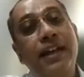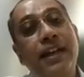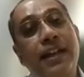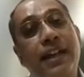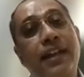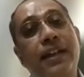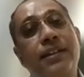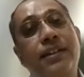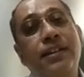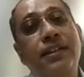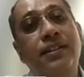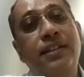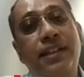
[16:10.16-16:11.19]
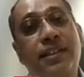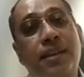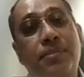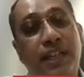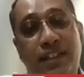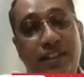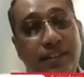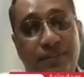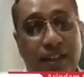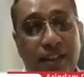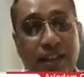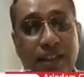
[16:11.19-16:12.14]
again is a state subject.
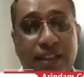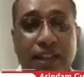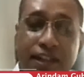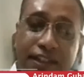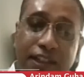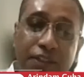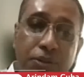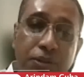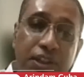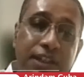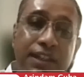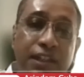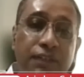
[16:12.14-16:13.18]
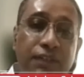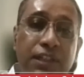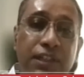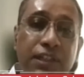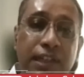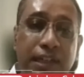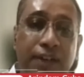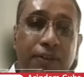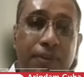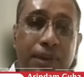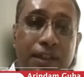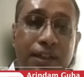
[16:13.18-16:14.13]
It's under the jurisdiction of the state
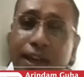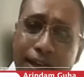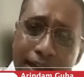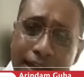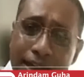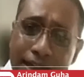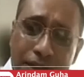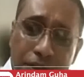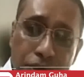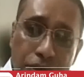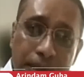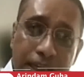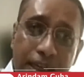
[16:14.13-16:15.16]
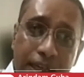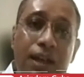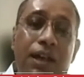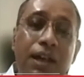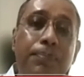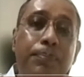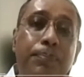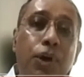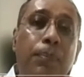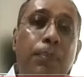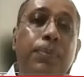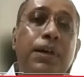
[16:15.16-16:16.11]
government. There needs to be a
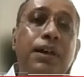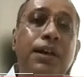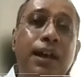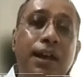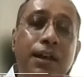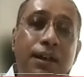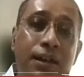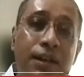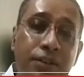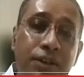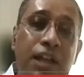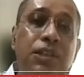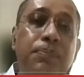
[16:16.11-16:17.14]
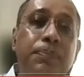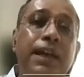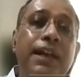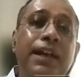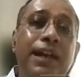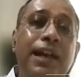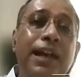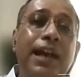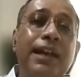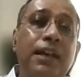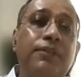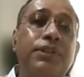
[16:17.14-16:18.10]
proper, transparent
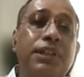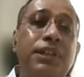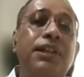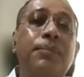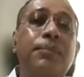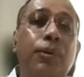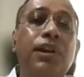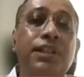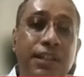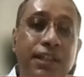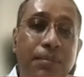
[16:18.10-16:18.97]
land acquisition policy